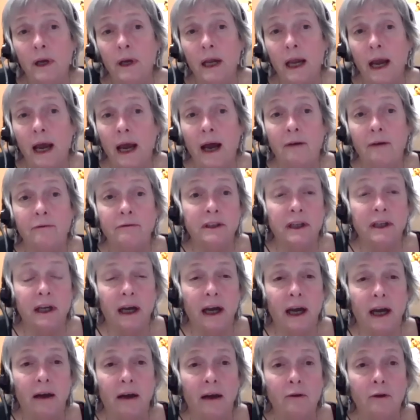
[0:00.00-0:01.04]
have to
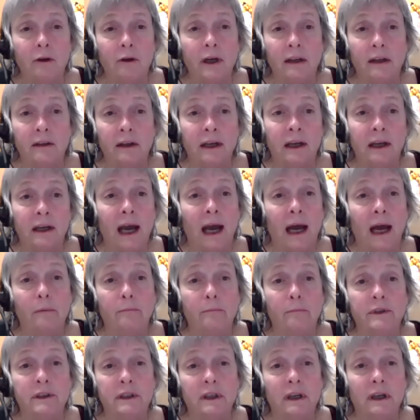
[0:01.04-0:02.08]
look at the
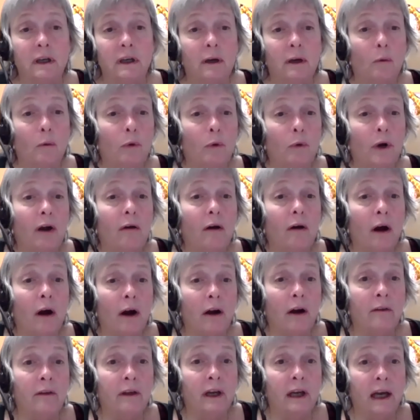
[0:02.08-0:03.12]
gaps. Where
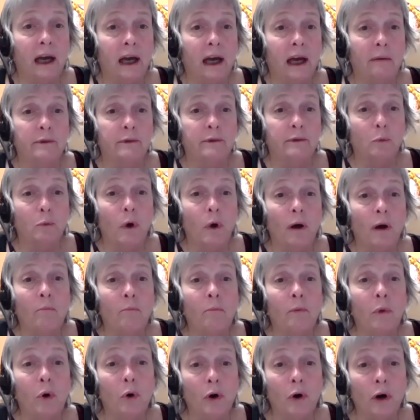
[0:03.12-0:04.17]
are the gaps? What
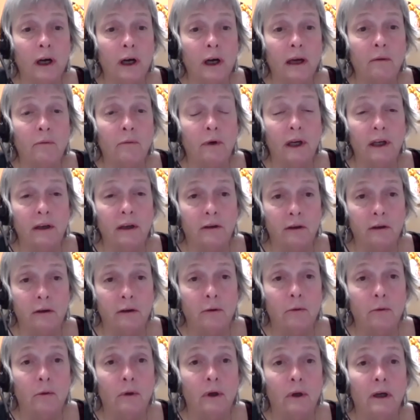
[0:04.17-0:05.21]
more can we
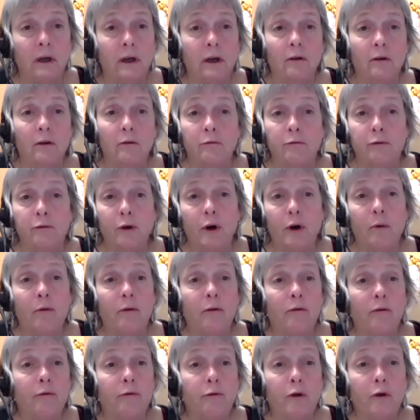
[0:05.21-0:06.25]
do for
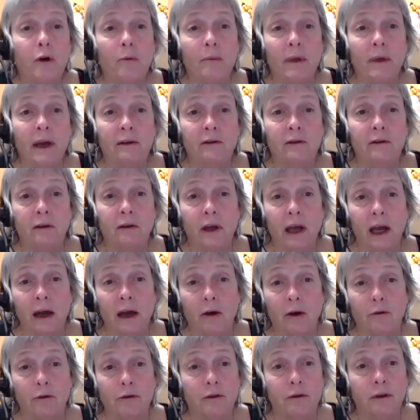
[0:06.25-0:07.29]
mental
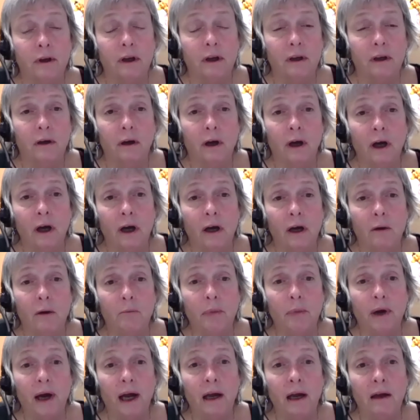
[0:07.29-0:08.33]
health
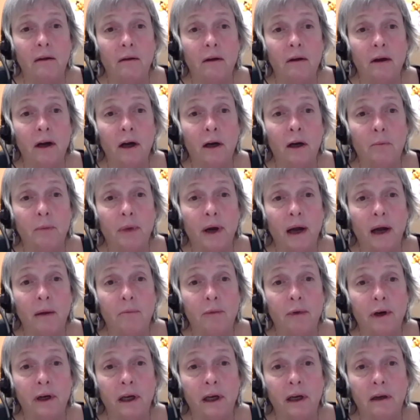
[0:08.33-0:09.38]
by
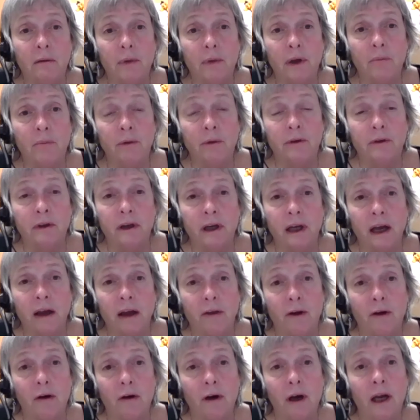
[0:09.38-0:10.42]
bringing people
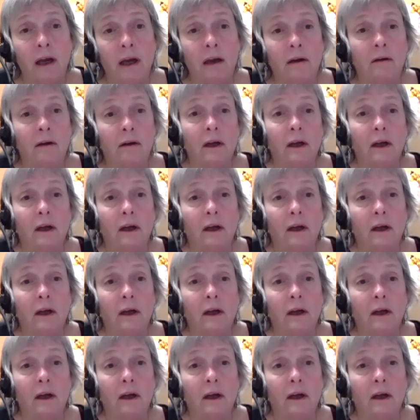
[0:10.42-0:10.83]
together? And